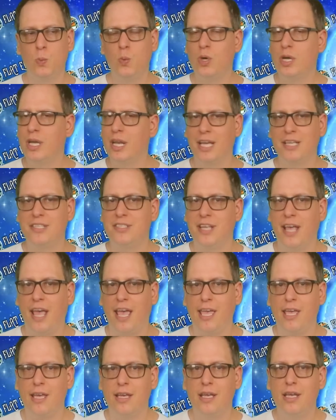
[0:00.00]
What can I
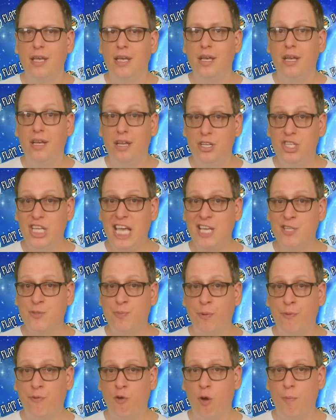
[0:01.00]
say?
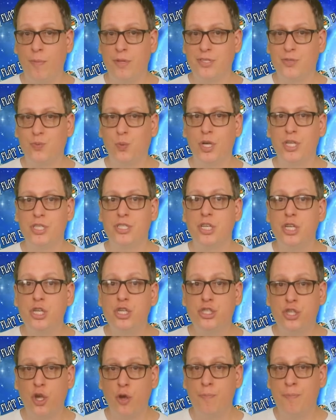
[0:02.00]
JM's performance was
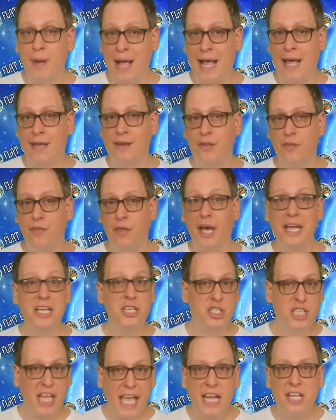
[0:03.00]
so bad that I
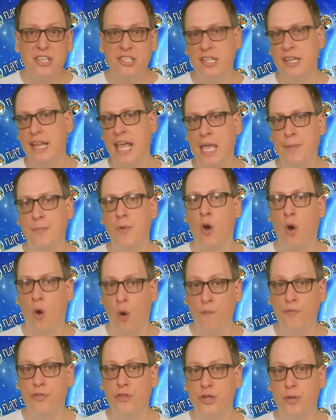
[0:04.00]
changed the name
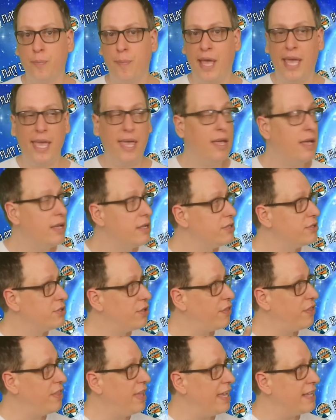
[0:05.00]
of the debate
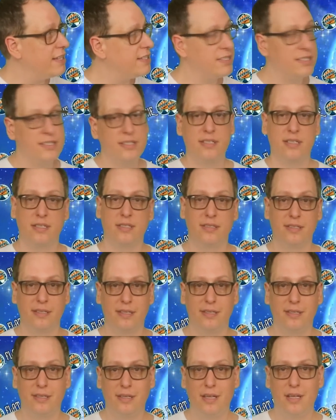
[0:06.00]
to this.
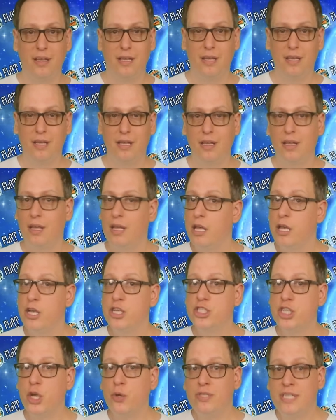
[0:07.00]

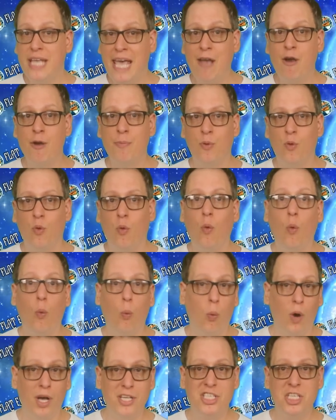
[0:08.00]
So terrible
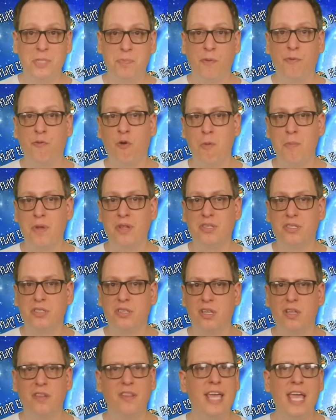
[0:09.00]
was his
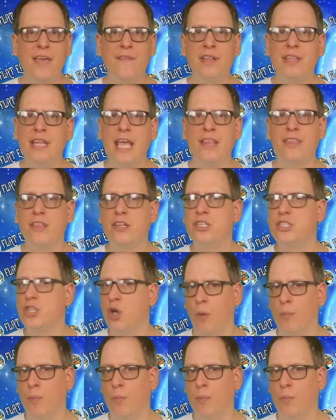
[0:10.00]
performance that even Nathan